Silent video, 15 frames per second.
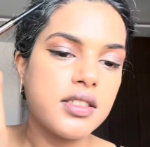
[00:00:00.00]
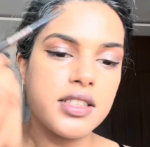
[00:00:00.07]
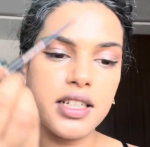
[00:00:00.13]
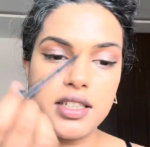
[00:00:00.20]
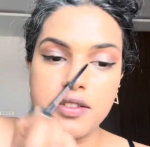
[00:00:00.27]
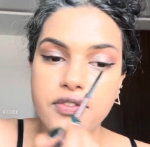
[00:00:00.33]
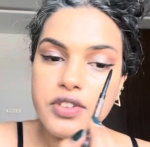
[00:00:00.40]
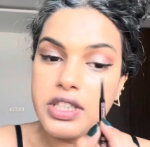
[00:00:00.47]
that
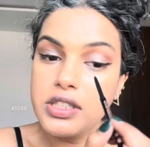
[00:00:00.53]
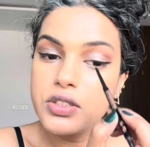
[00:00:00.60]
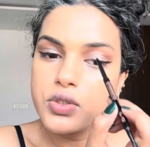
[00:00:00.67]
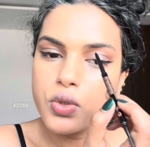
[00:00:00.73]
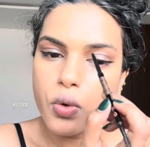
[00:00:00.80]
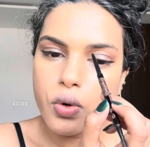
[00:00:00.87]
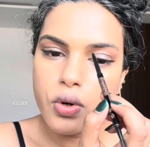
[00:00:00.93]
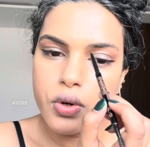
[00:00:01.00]
it feels
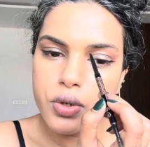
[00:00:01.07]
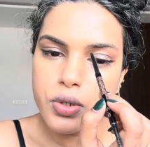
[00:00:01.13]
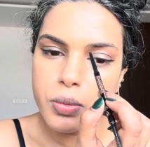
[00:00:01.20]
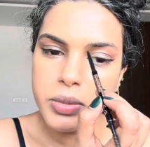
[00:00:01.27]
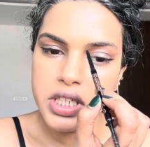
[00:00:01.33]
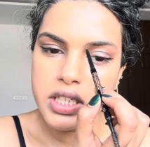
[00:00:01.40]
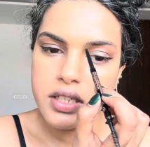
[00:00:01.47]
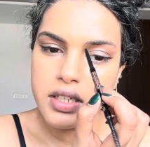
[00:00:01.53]
so good to
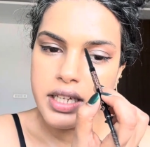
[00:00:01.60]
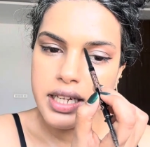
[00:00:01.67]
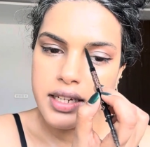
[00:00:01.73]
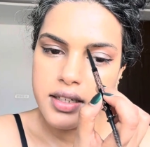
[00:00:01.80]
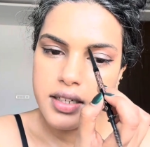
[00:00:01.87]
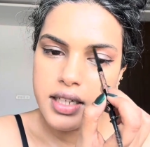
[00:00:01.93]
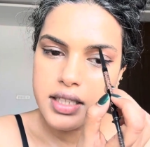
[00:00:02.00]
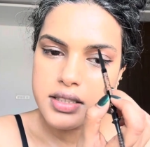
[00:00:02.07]
be laying
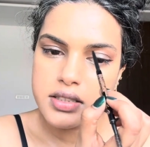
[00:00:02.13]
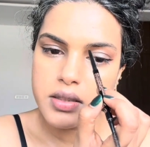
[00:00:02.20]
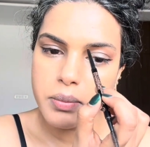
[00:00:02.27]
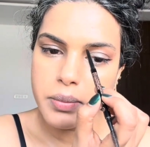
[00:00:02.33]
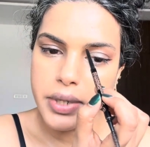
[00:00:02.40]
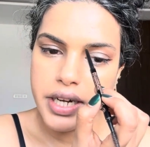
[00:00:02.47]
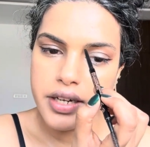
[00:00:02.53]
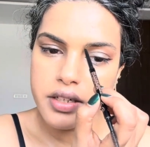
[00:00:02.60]
against a
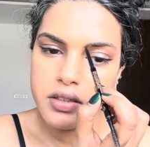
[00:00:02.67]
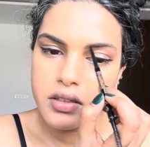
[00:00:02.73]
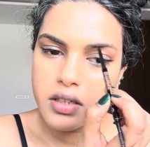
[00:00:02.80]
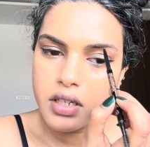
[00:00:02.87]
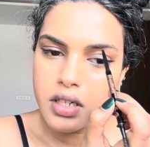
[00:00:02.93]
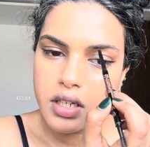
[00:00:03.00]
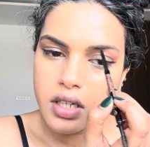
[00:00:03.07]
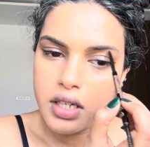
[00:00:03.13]
bed.
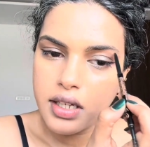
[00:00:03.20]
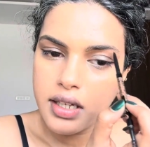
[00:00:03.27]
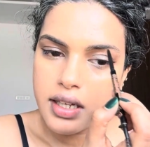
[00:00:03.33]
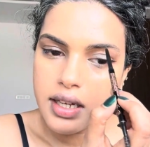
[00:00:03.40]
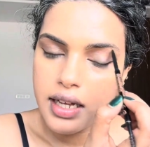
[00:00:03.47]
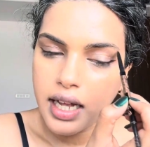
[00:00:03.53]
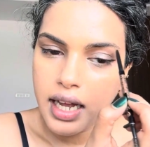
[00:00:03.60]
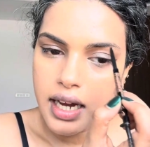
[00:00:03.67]

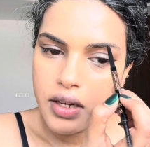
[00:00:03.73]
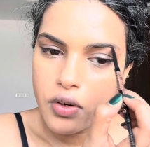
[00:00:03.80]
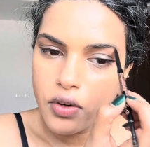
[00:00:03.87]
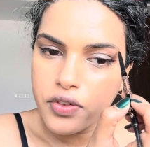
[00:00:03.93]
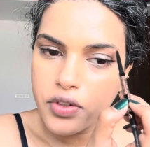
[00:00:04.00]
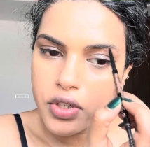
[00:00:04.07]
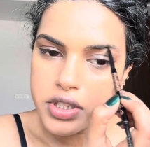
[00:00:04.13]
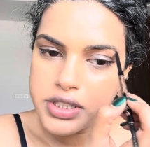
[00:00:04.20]
And
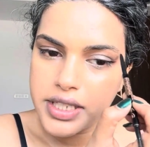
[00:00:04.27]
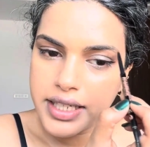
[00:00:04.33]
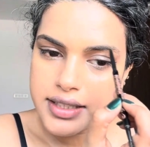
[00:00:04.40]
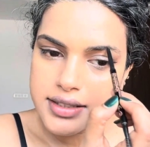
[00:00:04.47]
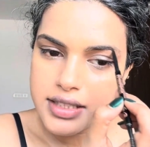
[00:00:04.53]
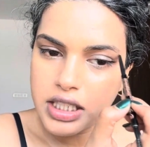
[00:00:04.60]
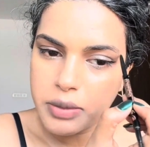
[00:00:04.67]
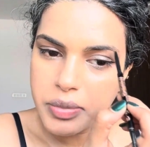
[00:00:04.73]
of course, like
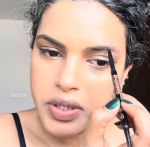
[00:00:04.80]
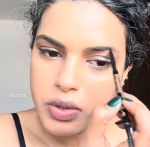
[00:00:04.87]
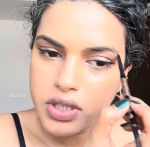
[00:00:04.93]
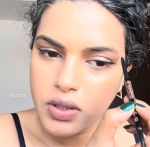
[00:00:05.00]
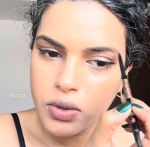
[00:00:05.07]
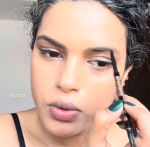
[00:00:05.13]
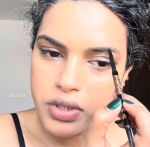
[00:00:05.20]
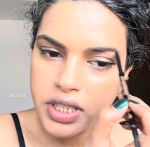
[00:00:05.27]
sleeping without
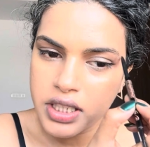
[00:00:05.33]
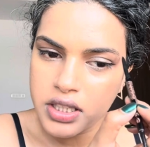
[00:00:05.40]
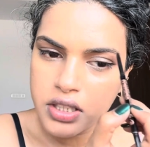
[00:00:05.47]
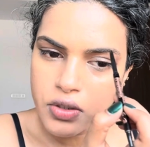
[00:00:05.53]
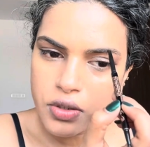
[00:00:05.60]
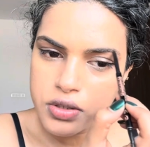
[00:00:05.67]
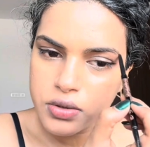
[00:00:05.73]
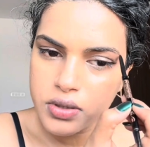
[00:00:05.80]
doing anything
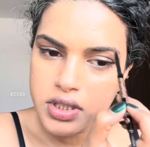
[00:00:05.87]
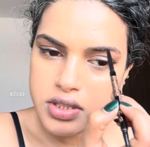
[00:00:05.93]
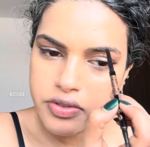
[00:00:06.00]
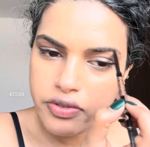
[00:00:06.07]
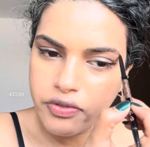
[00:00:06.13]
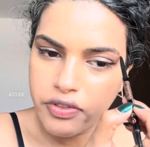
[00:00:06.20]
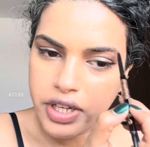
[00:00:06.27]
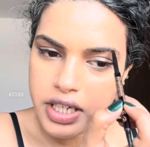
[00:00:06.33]
also is
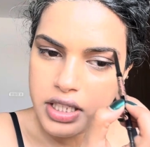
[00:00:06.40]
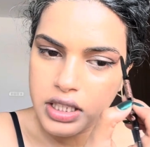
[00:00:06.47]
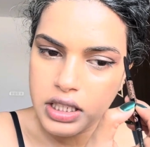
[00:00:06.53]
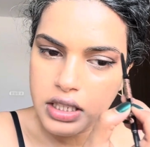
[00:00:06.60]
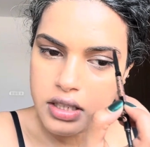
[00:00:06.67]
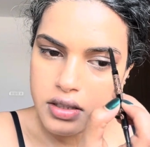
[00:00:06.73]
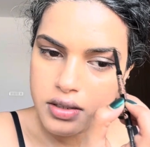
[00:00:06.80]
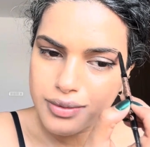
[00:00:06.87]

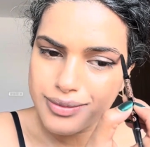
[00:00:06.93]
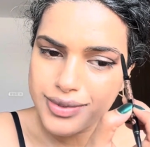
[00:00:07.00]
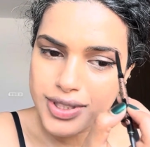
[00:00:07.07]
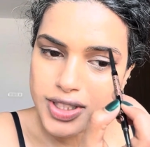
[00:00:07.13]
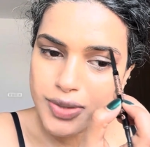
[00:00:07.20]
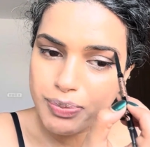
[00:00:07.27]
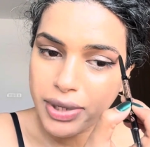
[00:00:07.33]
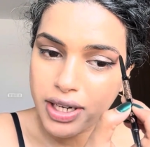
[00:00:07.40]
very
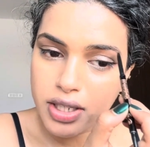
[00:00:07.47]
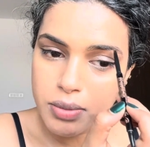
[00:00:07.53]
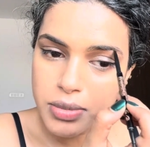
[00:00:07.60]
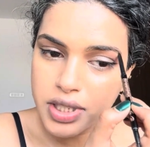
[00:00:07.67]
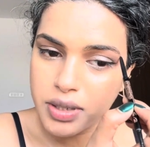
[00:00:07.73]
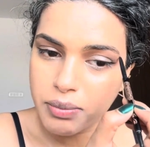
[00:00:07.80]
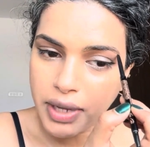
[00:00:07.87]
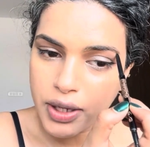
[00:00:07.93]
respectable
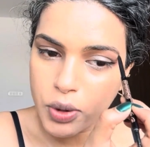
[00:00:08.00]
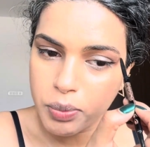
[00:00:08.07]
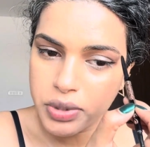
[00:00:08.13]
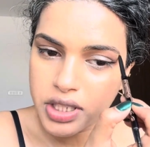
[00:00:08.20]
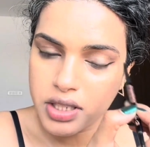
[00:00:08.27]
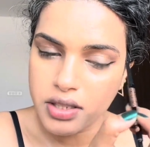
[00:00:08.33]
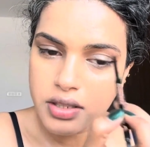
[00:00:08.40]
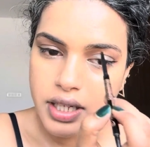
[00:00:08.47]
in my
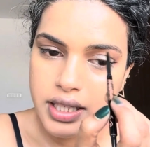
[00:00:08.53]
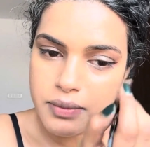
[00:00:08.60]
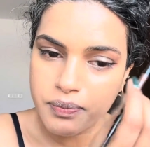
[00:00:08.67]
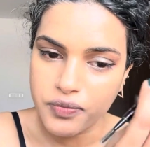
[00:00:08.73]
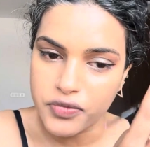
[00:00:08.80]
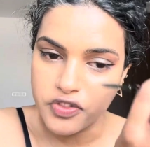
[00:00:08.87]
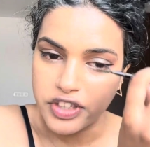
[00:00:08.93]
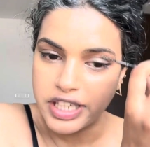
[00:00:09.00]
opinion. I'm
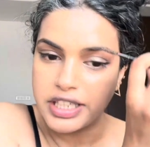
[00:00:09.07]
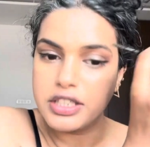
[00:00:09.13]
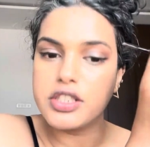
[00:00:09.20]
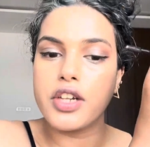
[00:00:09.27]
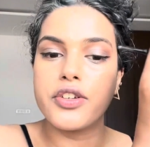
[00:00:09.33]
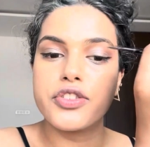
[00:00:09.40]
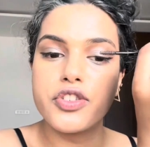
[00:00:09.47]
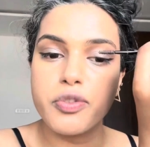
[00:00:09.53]
very
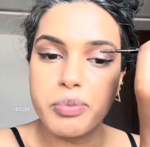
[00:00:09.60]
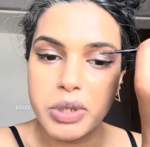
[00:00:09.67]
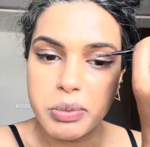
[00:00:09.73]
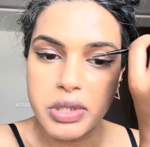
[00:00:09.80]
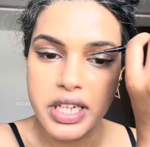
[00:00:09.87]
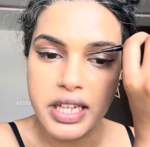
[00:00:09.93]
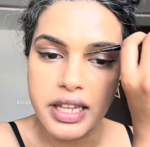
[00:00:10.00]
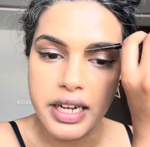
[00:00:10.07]
jealous of people
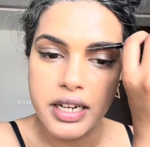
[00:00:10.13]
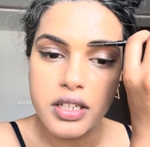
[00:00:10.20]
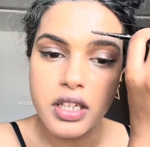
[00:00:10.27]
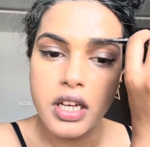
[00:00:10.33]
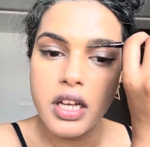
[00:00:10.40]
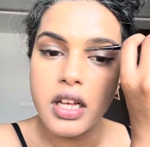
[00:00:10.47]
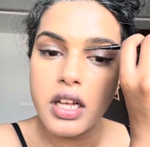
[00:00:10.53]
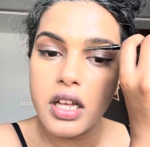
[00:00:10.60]
like that.
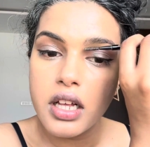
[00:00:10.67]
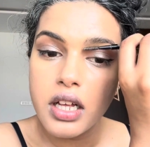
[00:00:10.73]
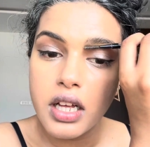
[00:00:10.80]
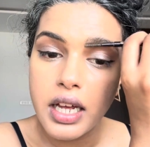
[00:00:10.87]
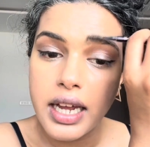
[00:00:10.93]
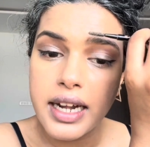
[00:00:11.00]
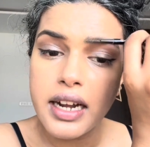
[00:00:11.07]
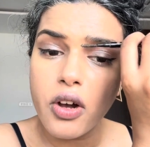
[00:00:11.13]

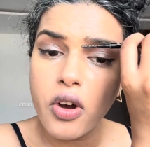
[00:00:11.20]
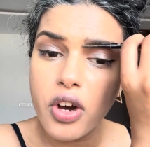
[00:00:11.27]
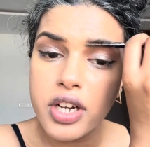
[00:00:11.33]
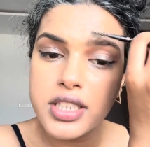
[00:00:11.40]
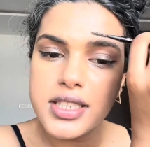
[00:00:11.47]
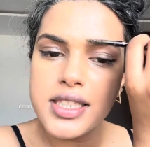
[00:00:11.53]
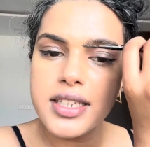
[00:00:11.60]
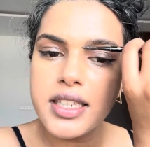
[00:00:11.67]
And
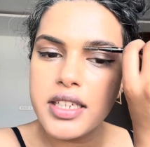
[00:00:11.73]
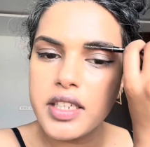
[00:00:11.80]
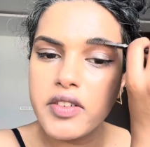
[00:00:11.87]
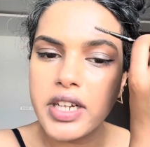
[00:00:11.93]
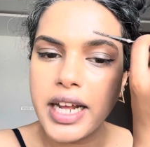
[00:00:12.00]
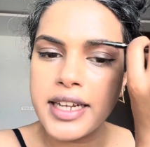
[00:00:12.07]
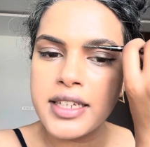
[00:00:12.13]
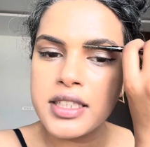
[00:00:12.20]
honestly, even
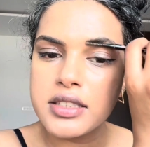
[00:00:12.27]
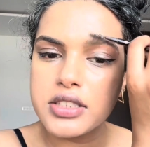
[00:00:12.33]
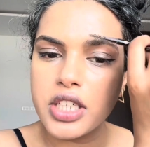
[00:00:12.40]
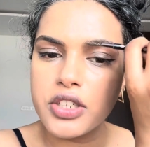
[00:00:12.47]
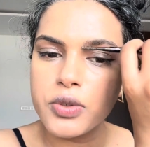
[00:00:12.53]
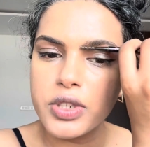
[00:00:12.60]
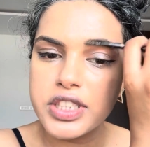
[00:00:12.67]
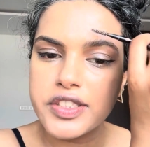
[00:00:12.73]
I can
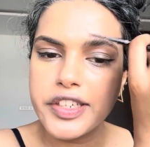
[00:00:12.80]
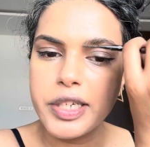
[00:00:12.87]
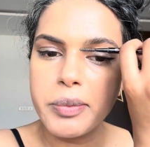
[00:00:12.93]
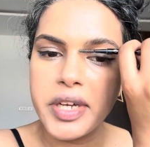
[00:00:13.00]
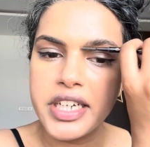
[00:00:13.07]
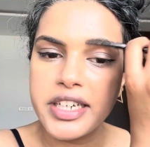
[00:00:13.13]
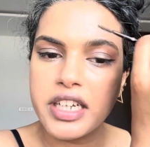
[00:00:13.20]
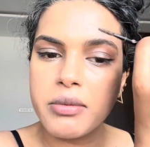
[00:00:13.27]
genuinely sleep
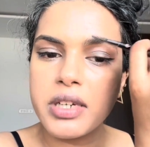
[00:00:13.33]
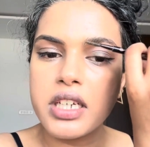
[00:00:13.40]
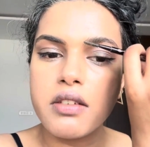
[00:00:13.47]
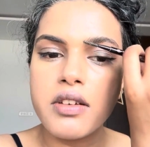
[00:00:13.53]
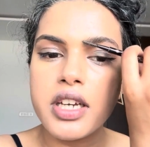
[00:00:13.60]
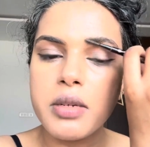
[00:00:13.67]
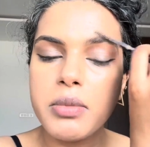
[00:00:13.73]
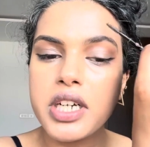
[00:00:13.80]
anytime,
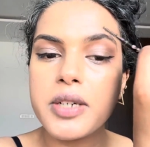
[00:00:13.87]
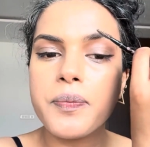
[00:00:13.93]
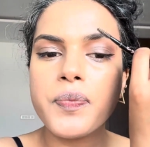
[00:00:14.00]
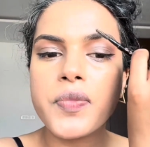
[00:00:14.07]
anywhere. But